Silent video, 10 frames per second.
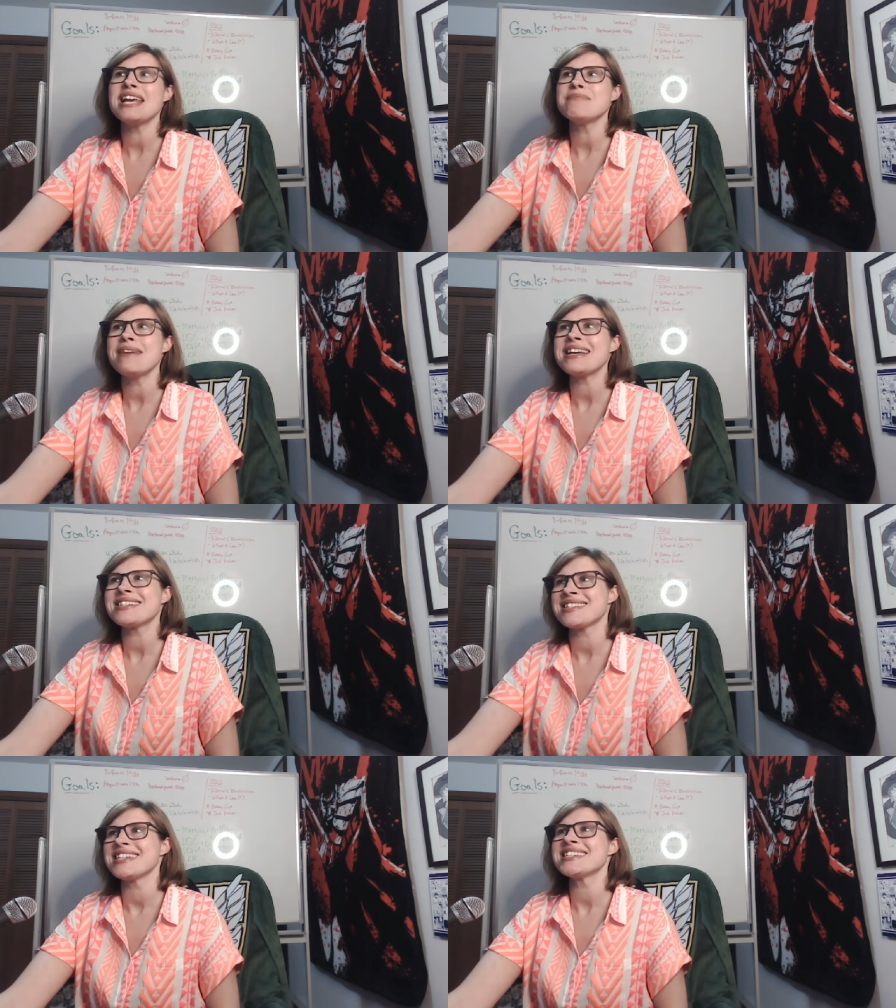It makes
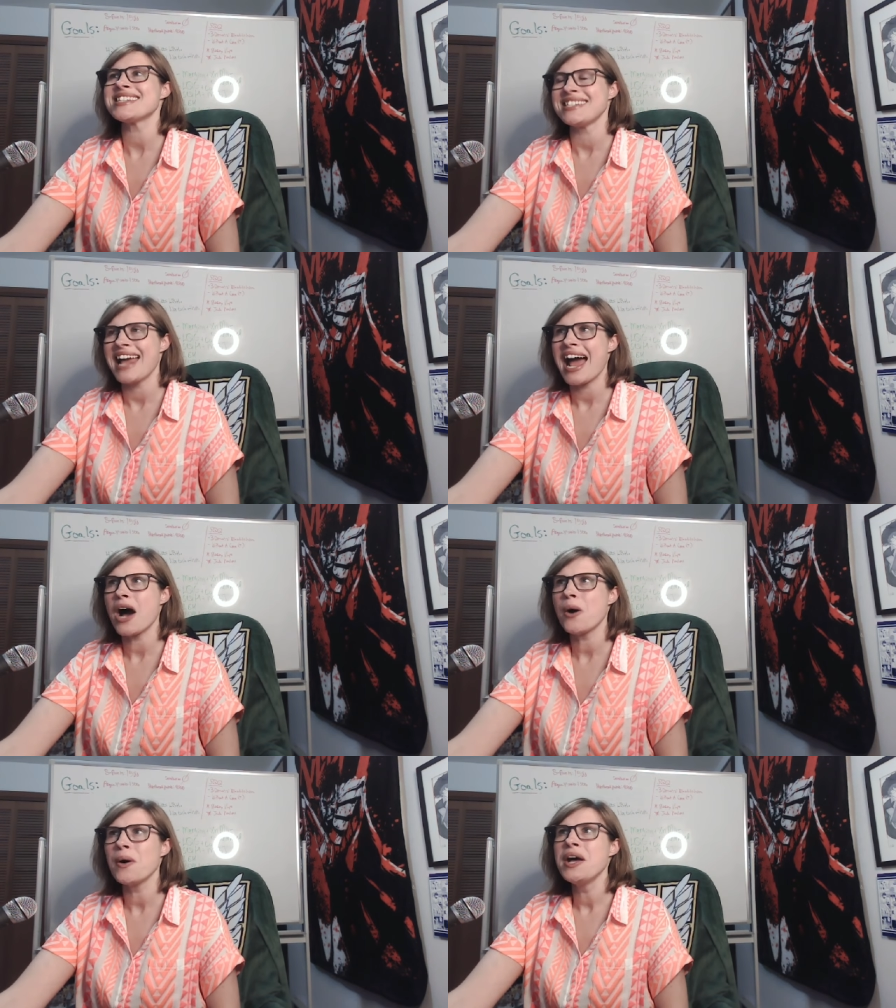sense
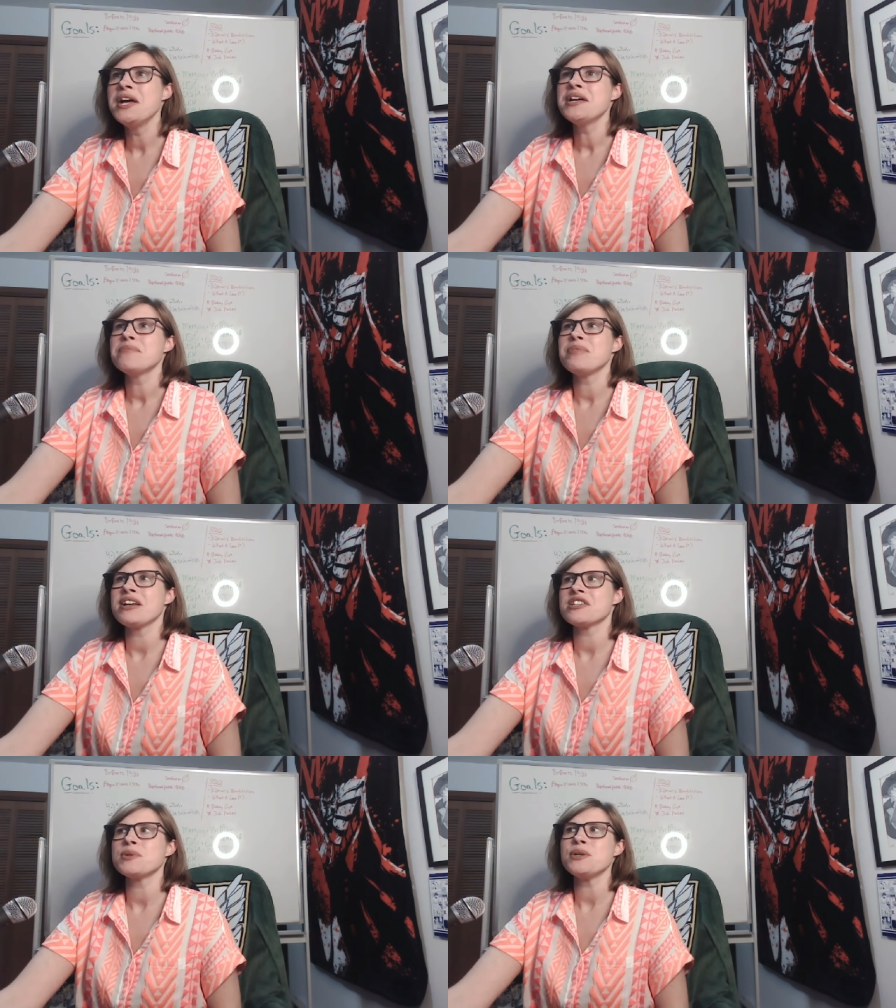now
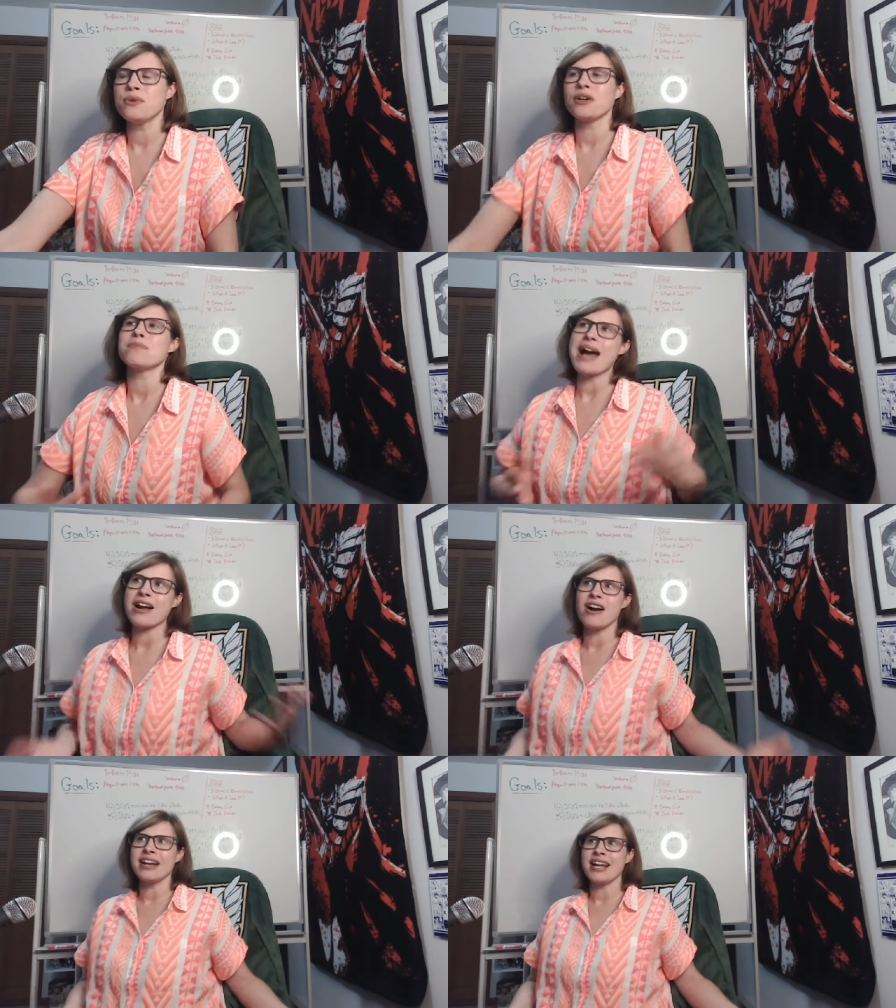because when you look back
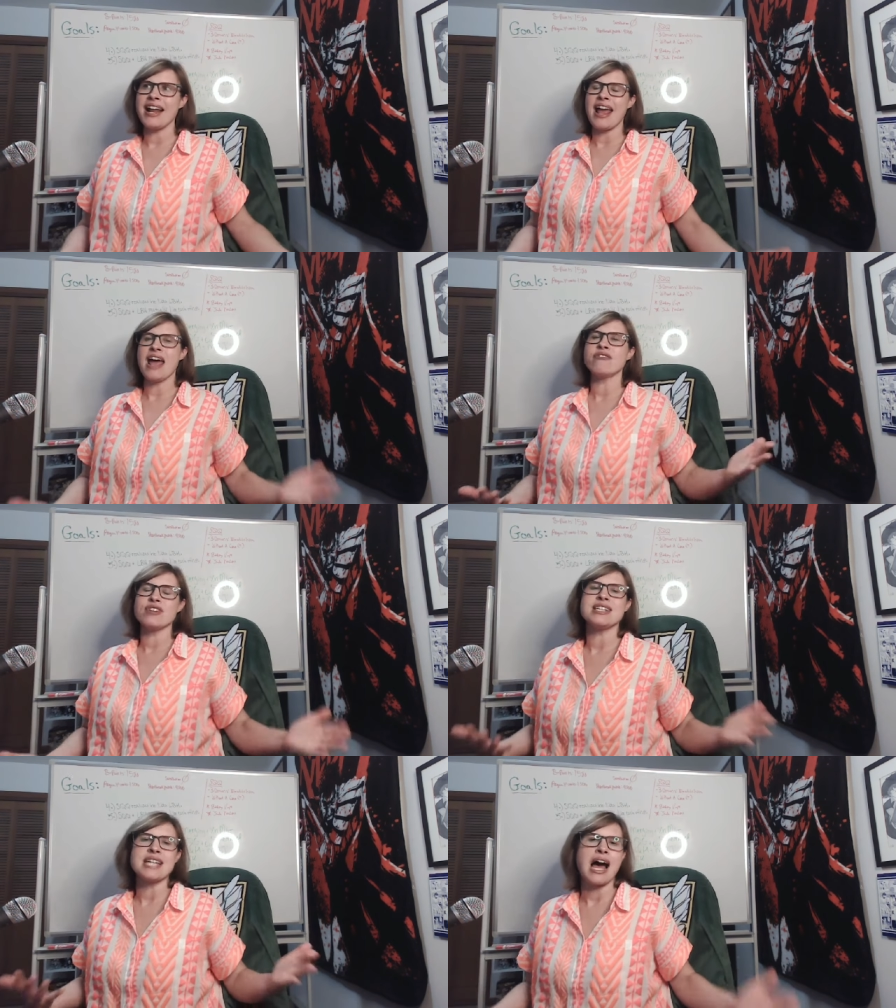on it,
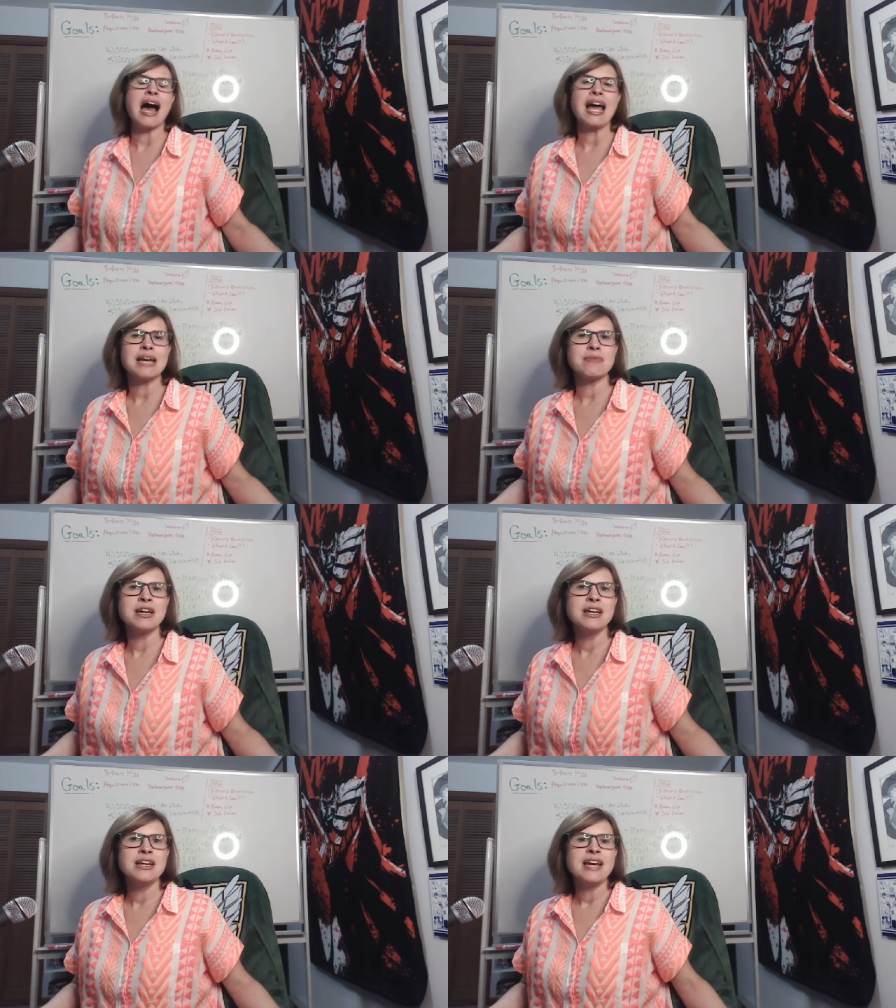every time
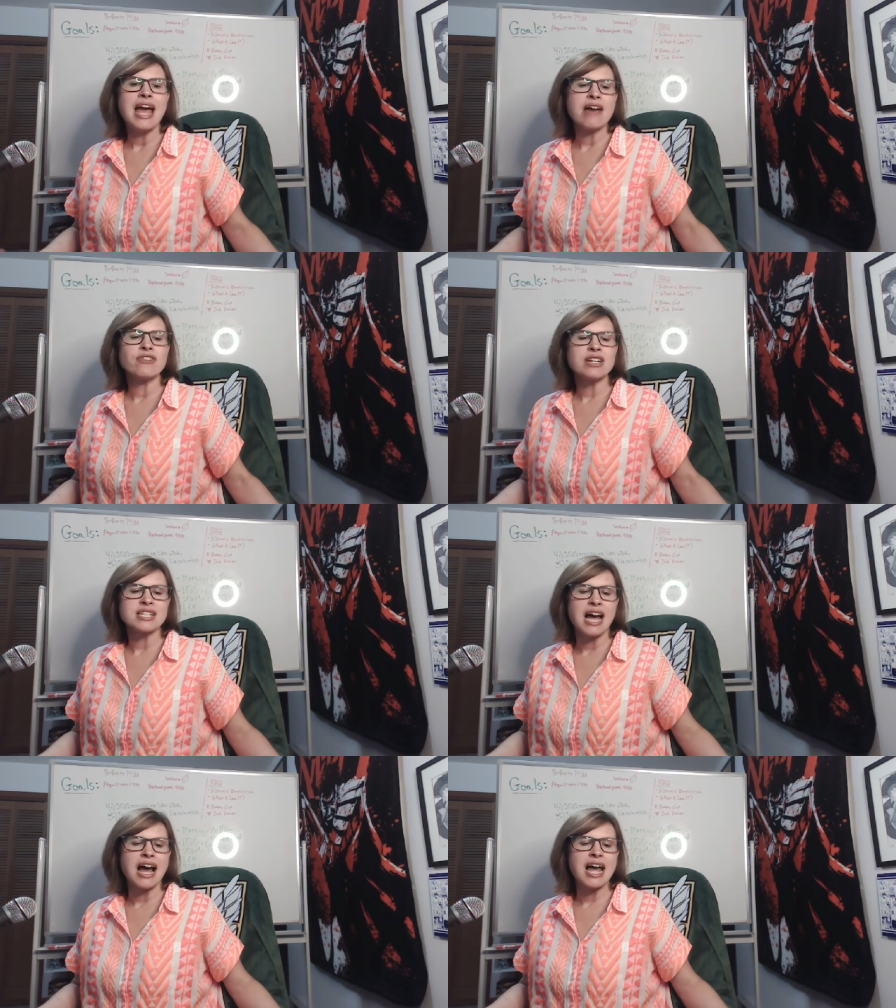every
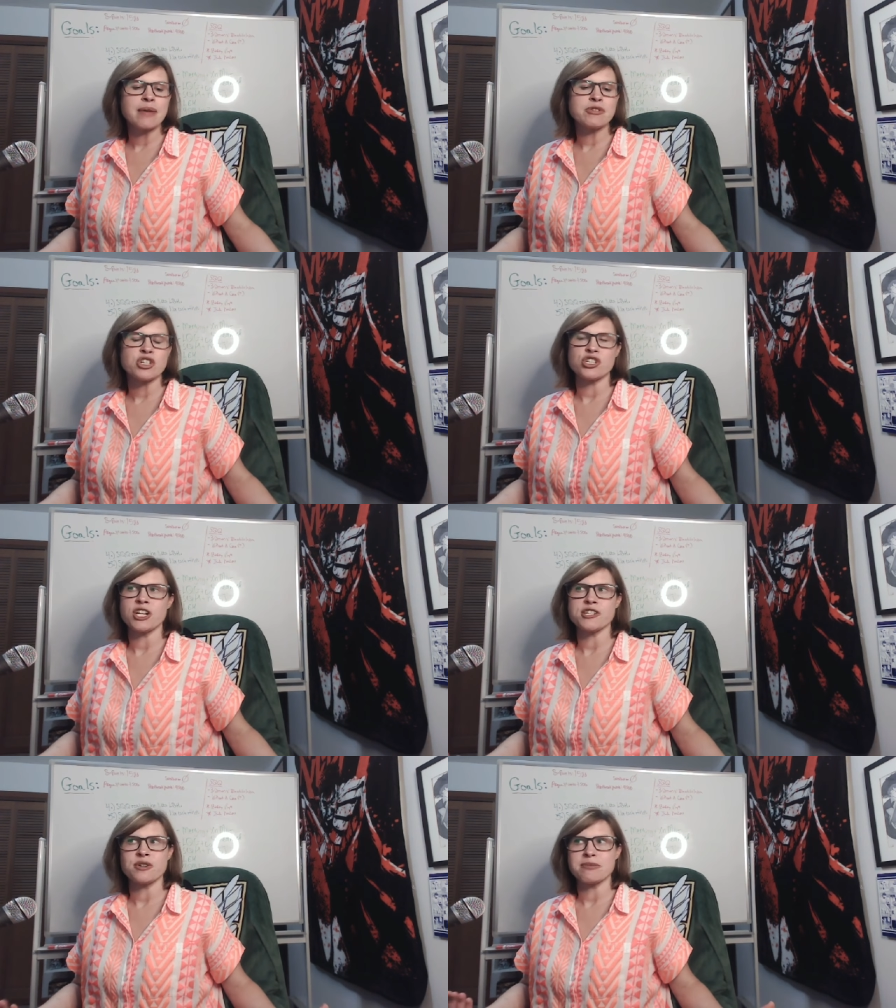time Shen
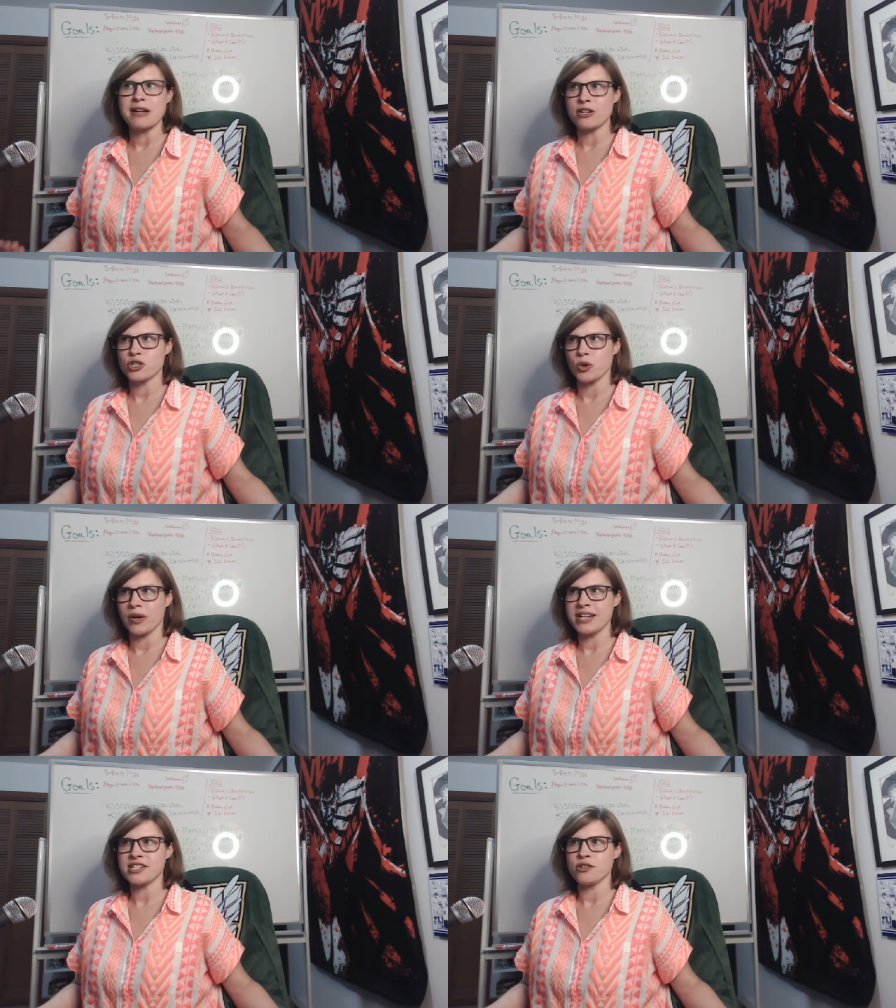Qingqiu has made a
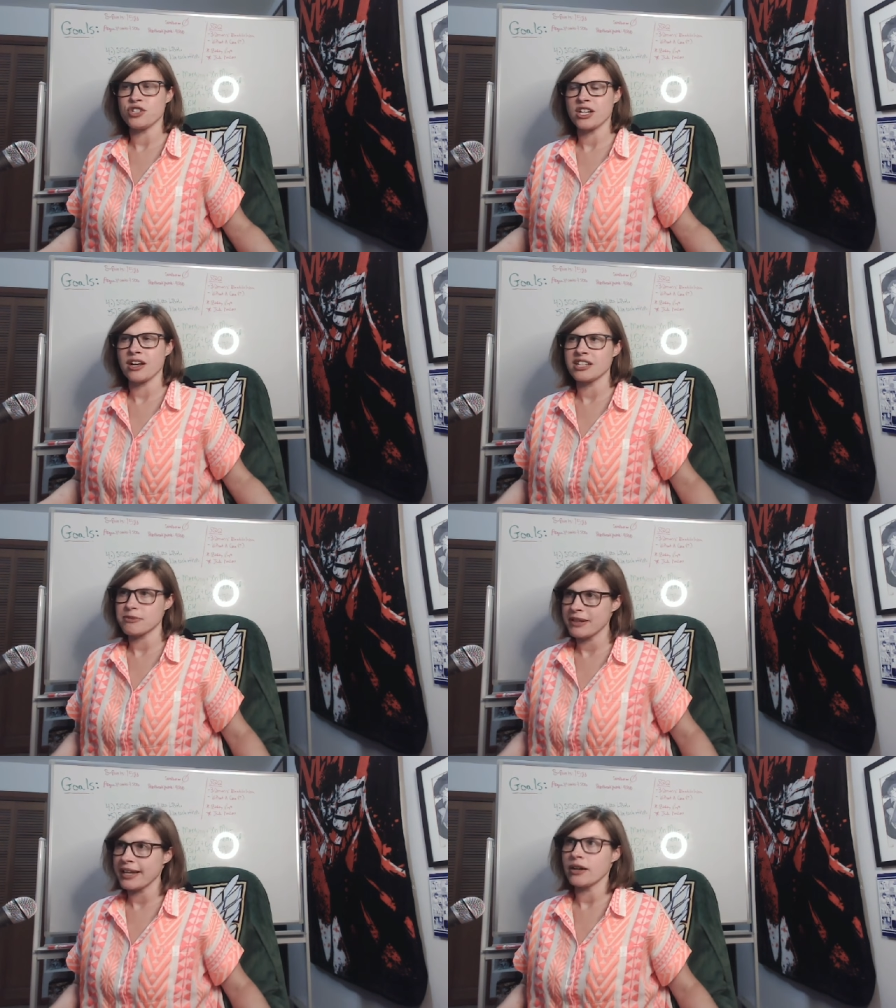choice, Yu Qingyang's
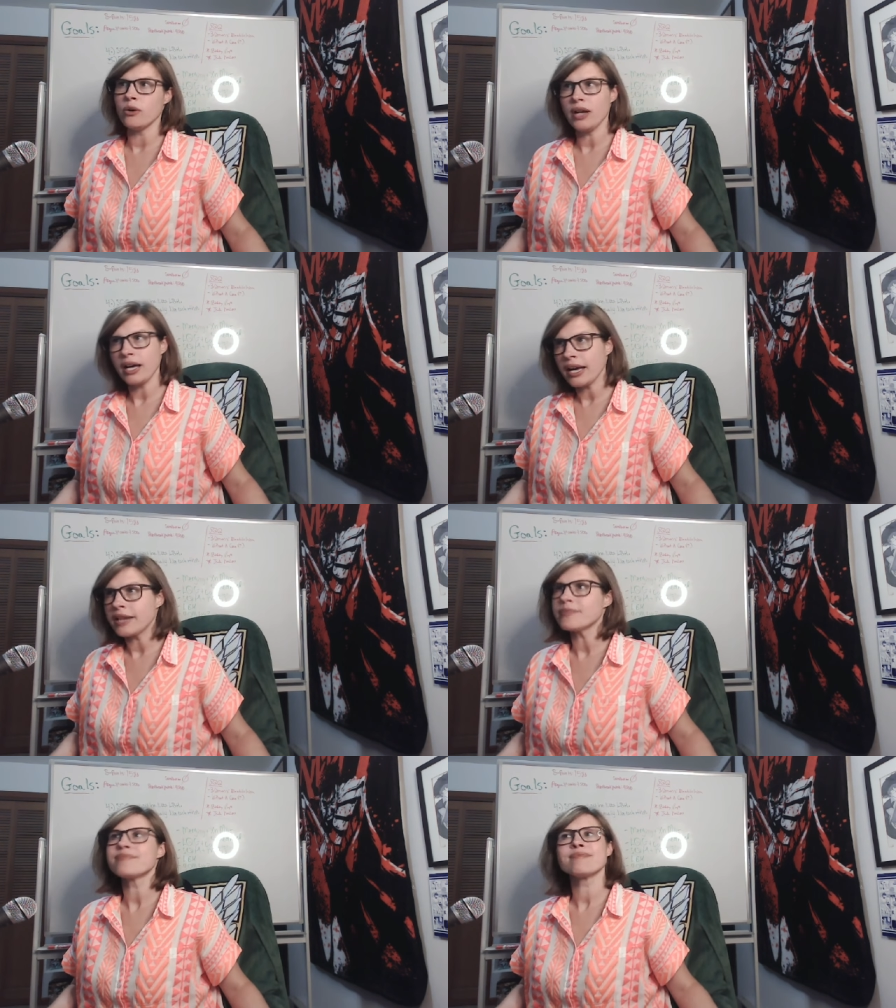been like, "Okay,